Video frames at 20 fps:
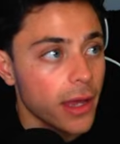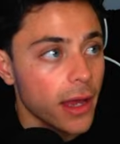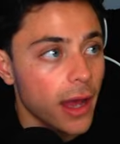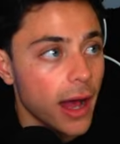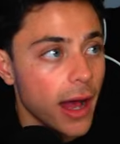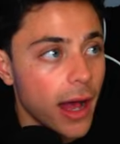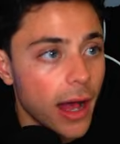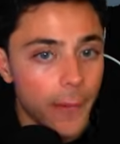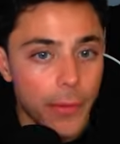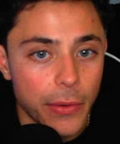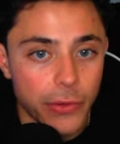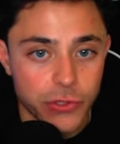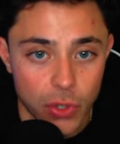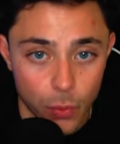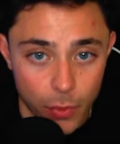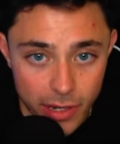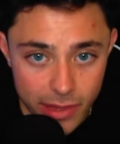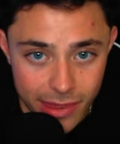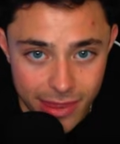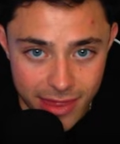Um, so
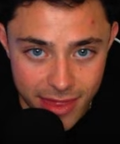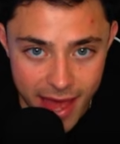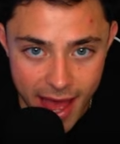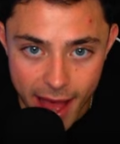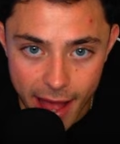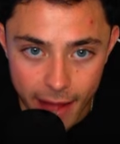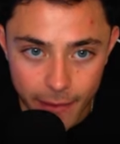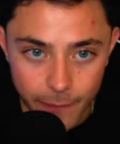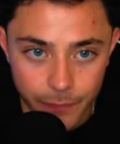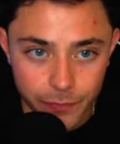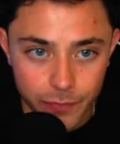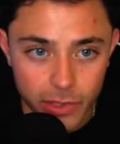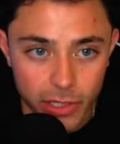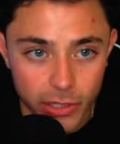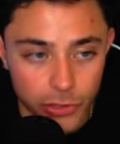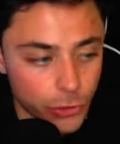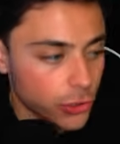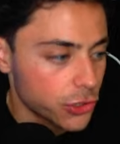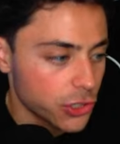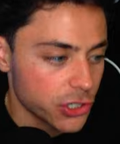with that,
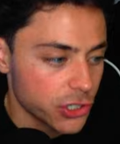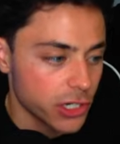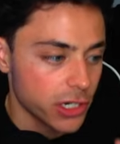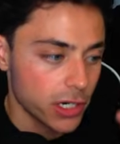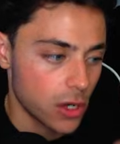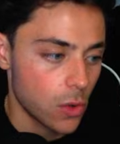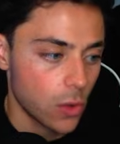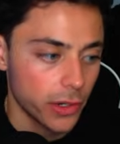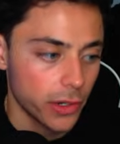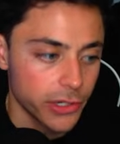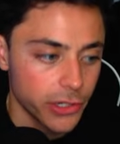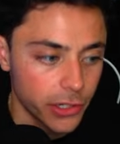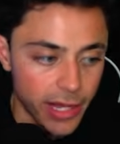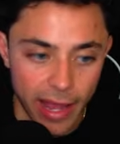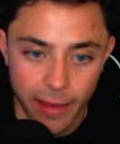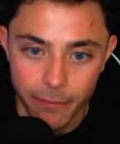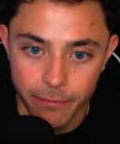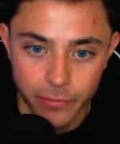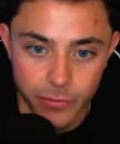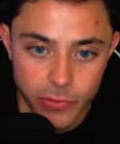you're just gonna go onto your
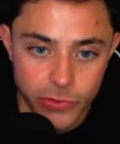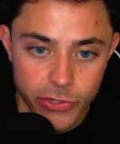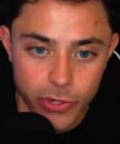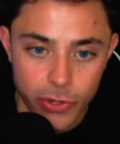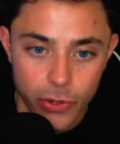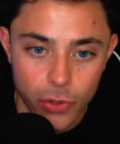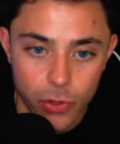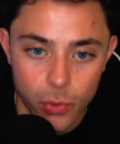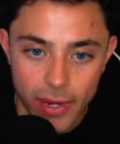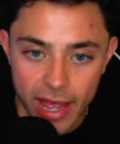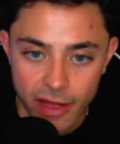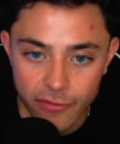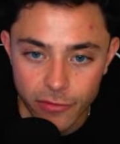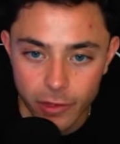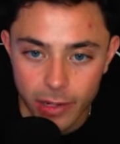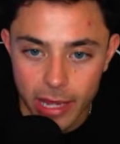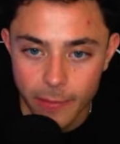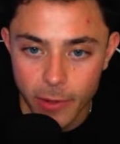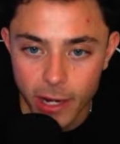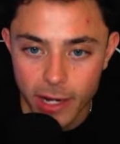game. So we have our
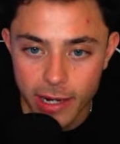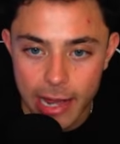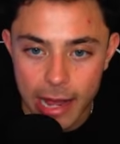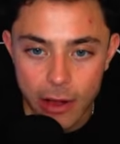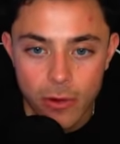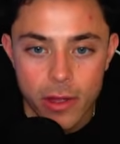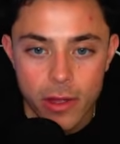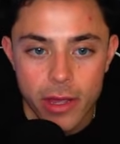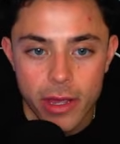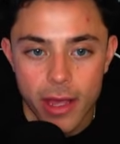game right now.